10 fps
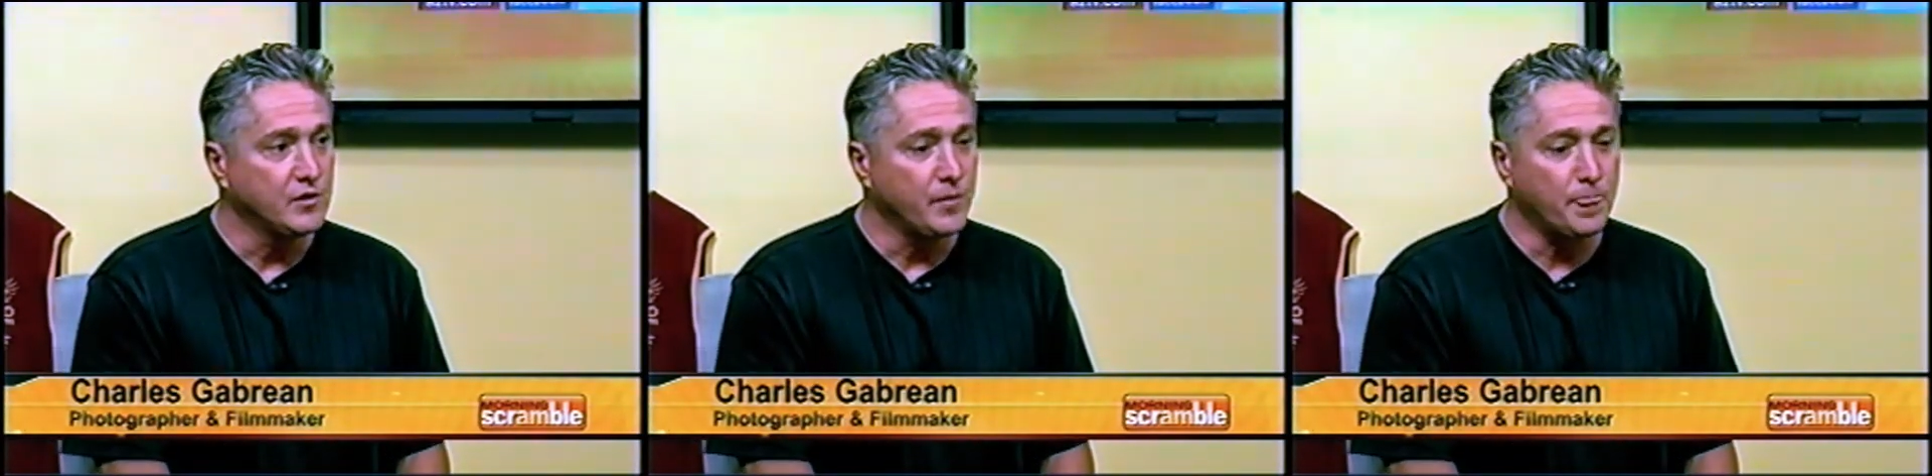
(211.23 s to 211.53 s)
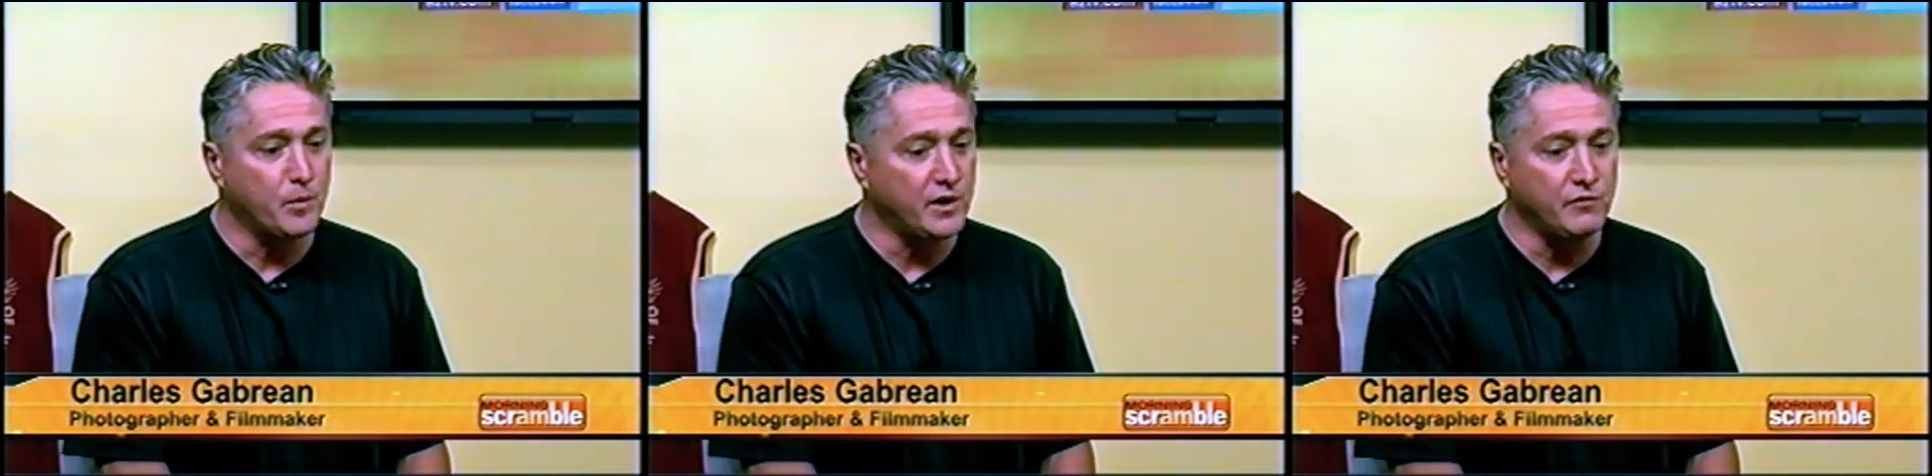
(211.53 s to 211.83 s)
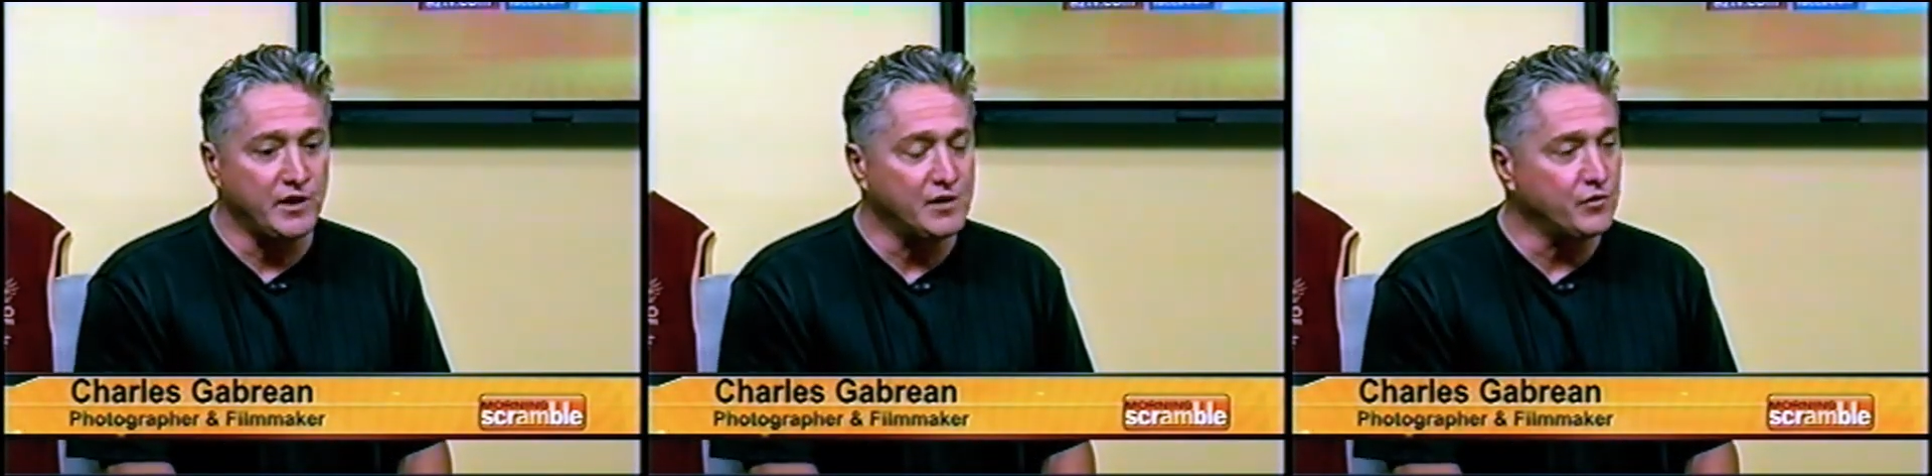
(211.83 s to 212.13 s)
But they
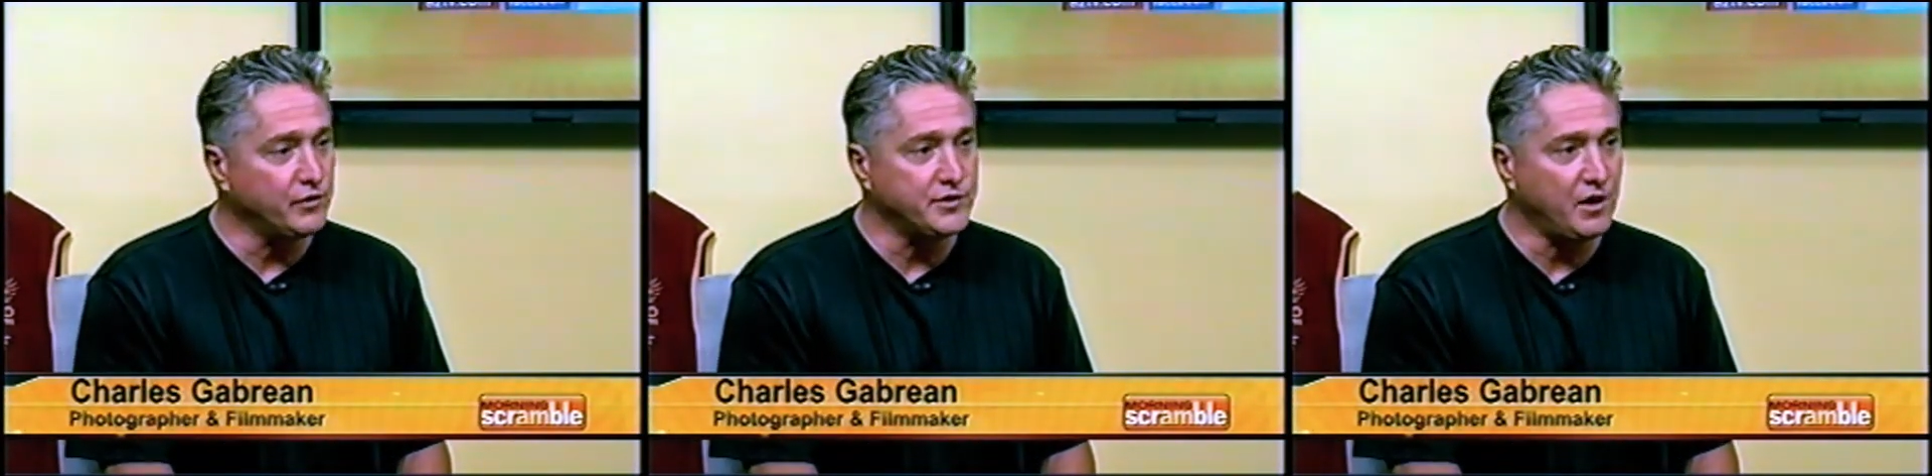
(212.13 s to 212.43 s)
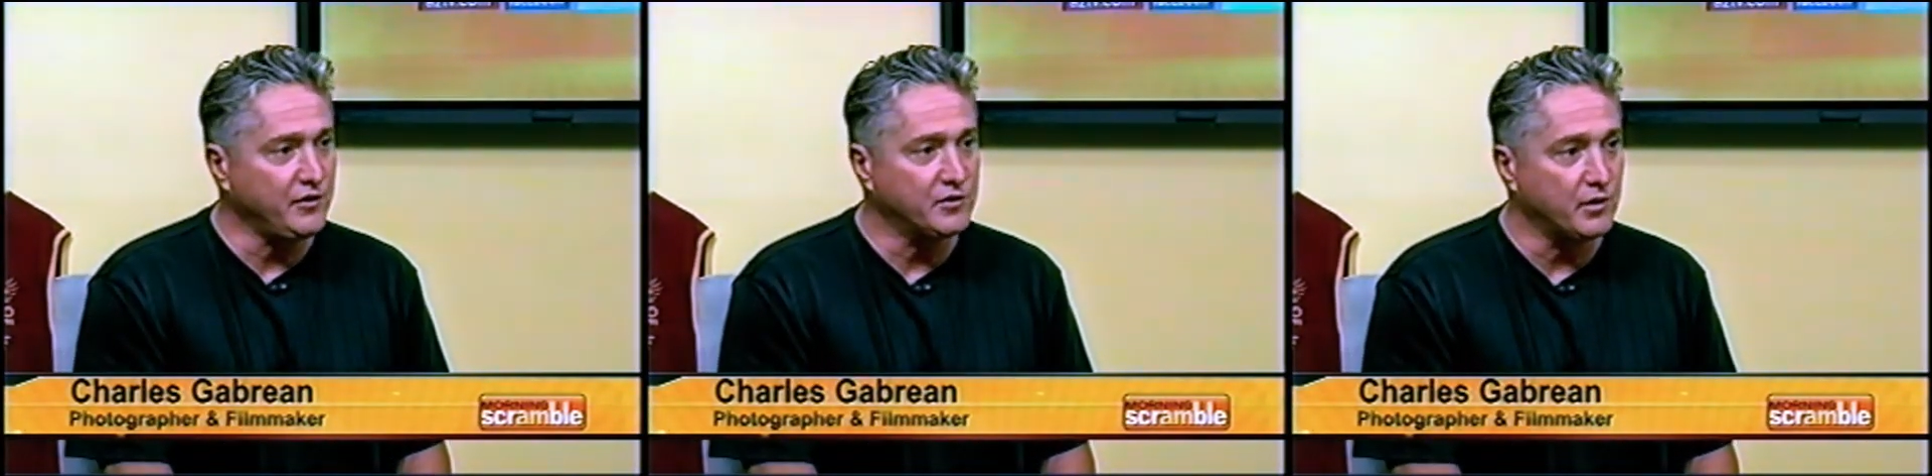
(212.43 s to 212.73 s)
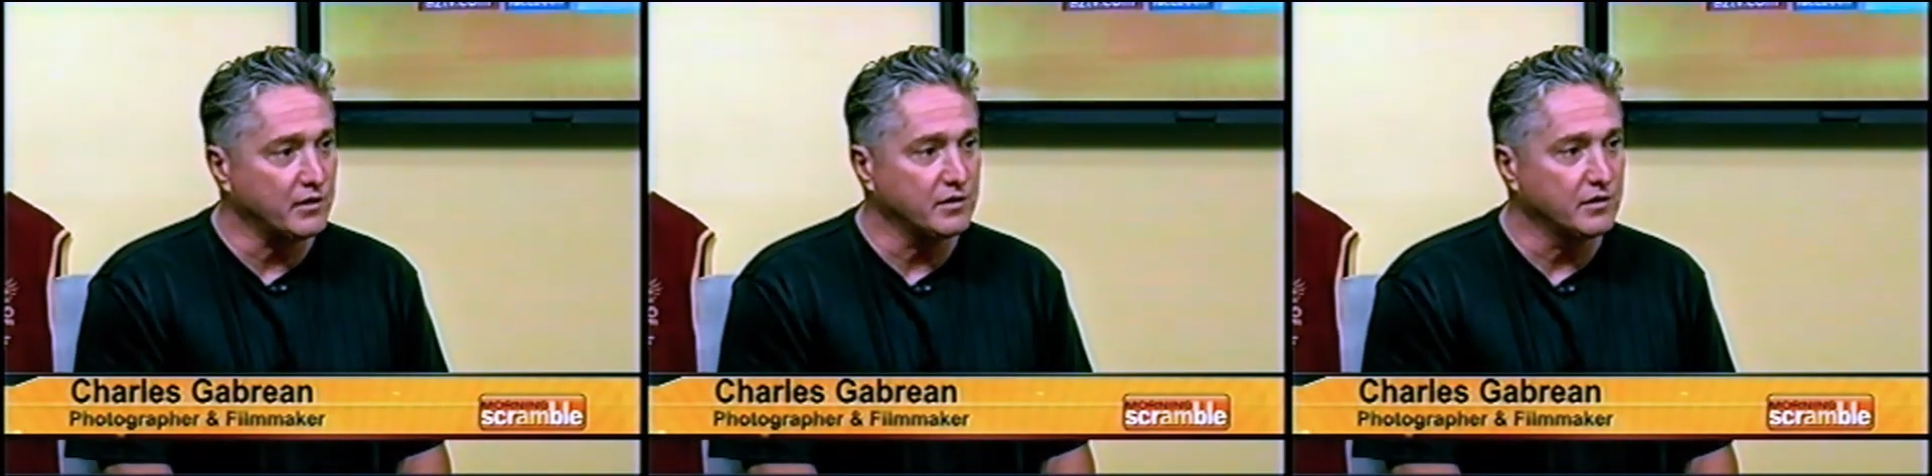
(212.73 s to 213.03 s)
never really talked about it.